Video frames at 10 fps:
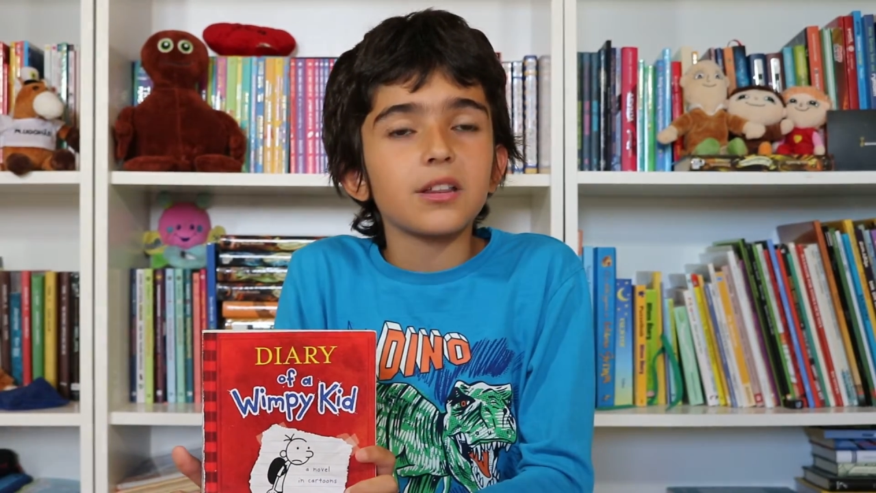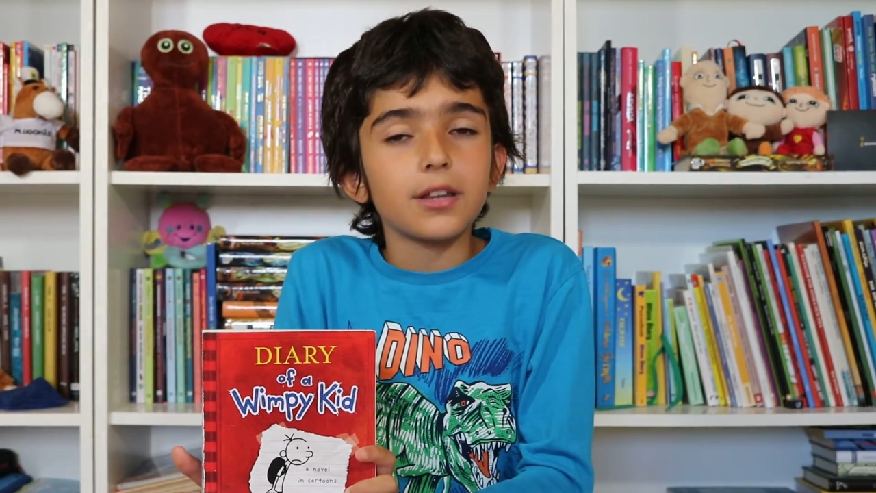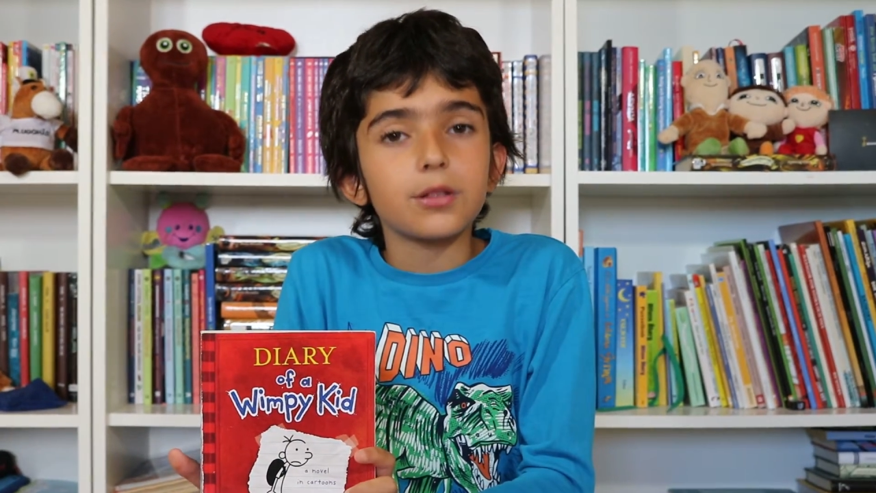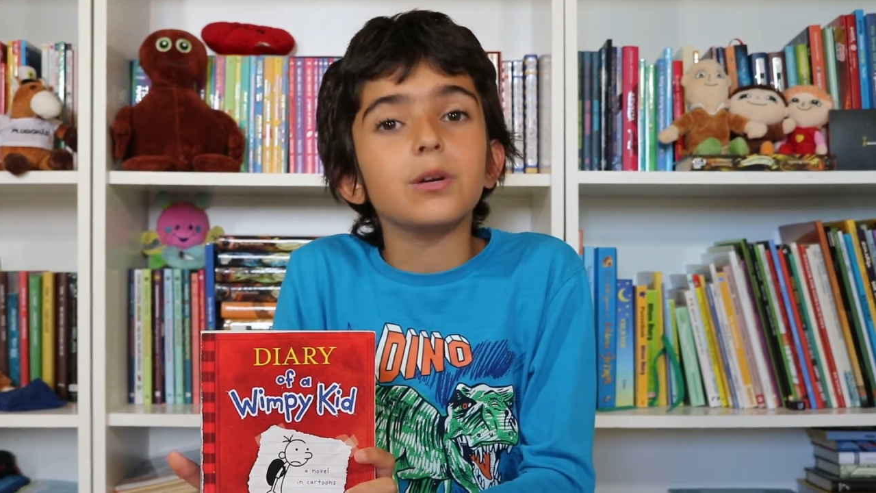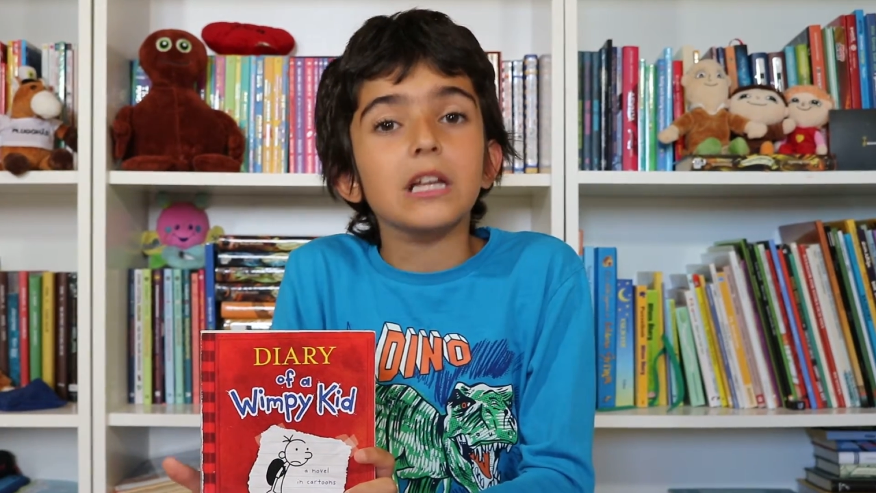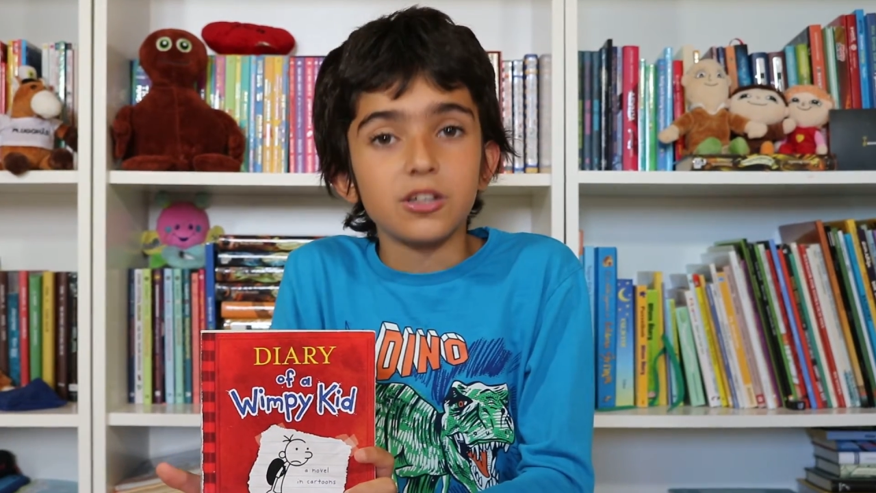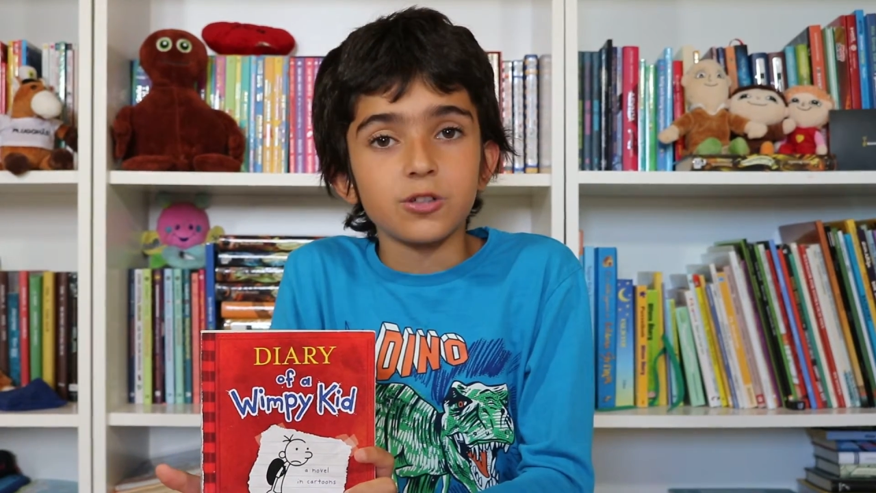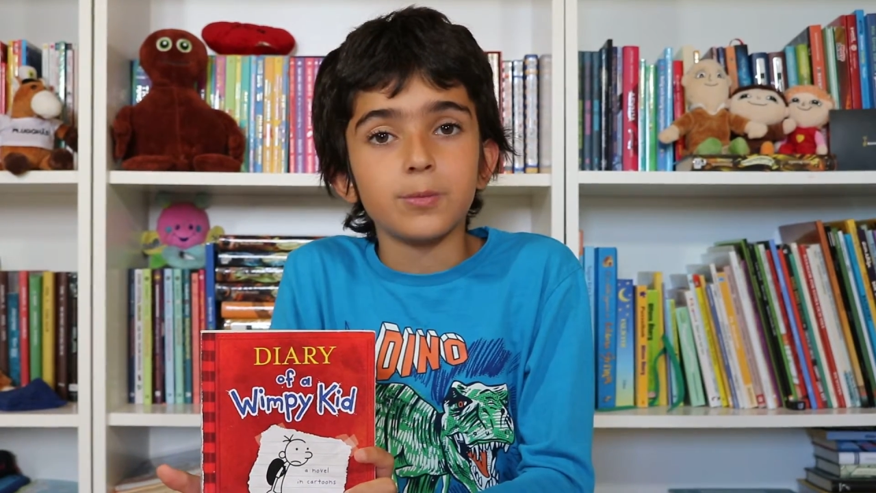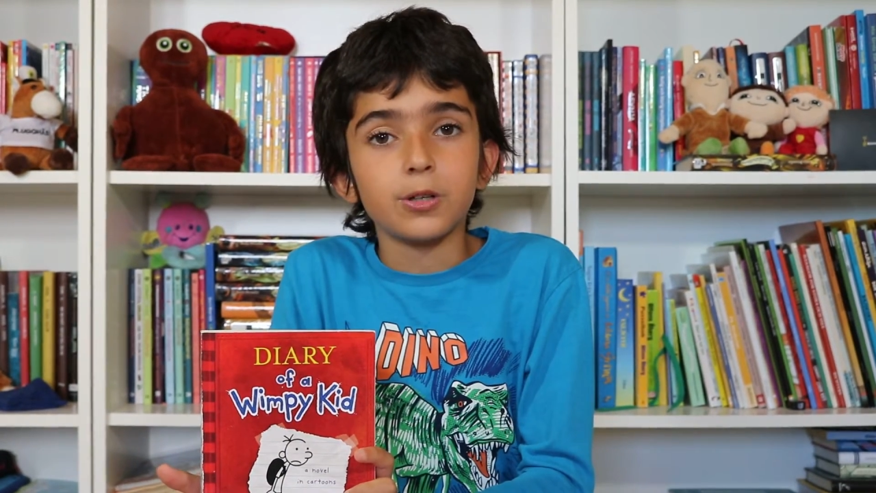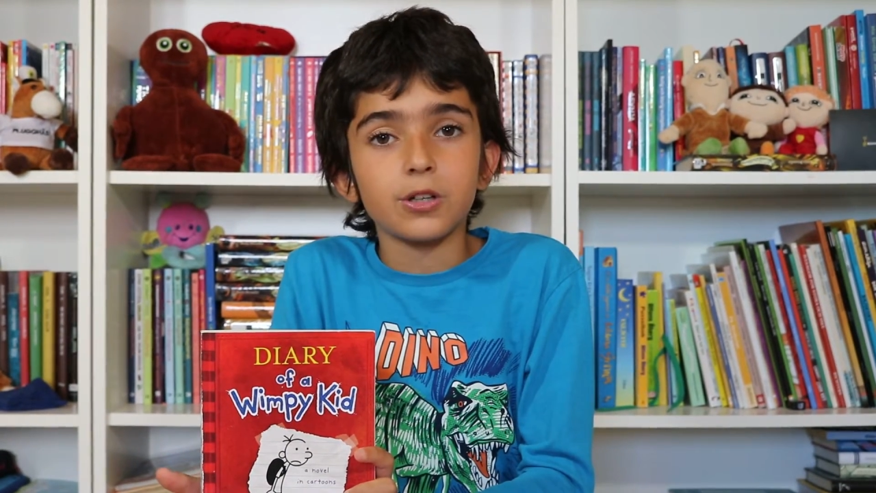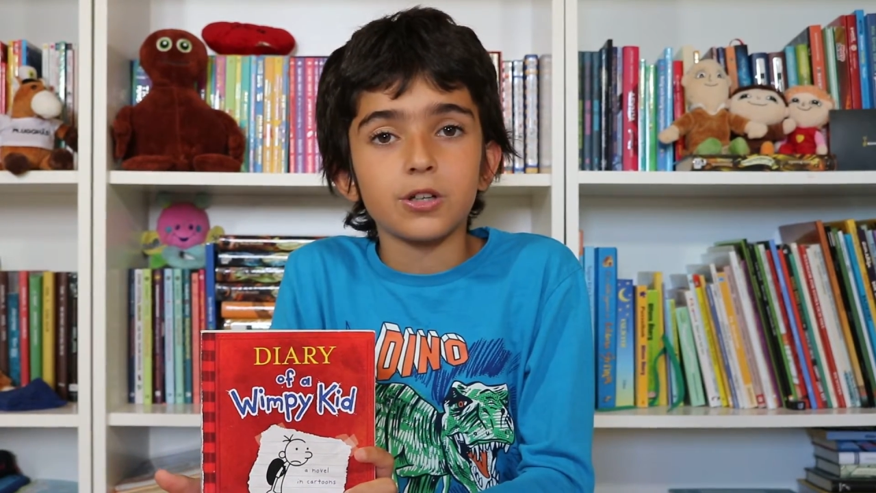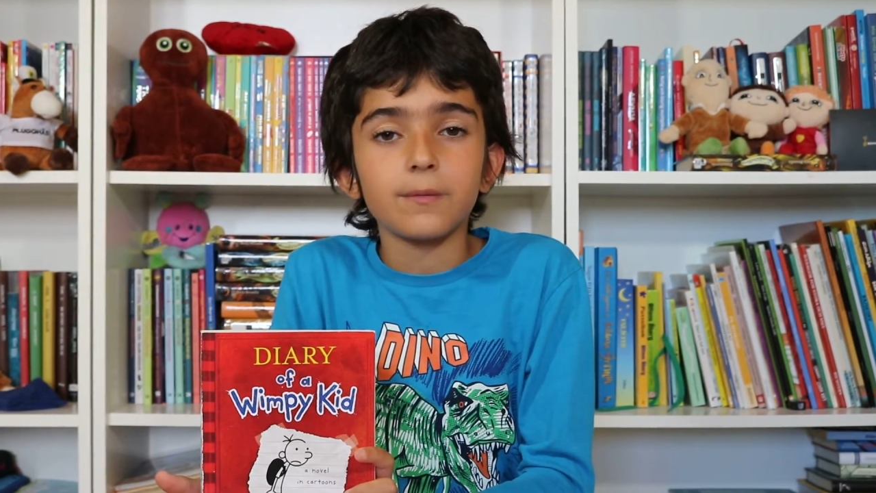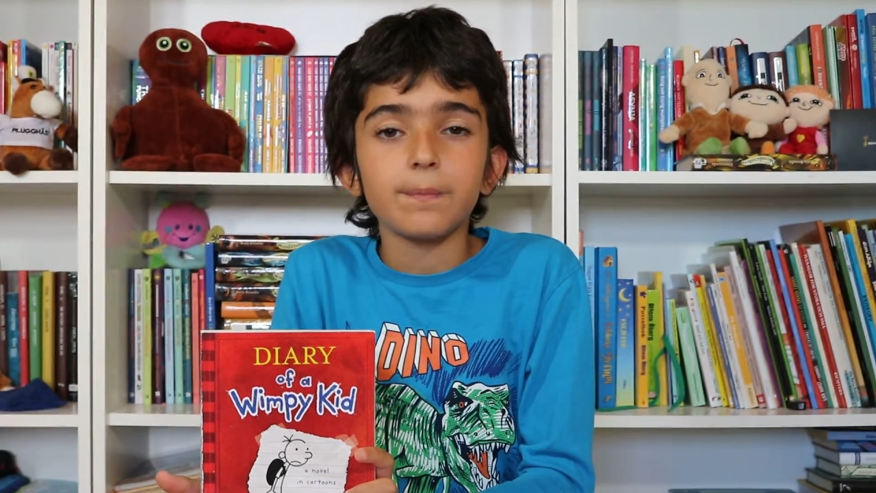is a Swedish book,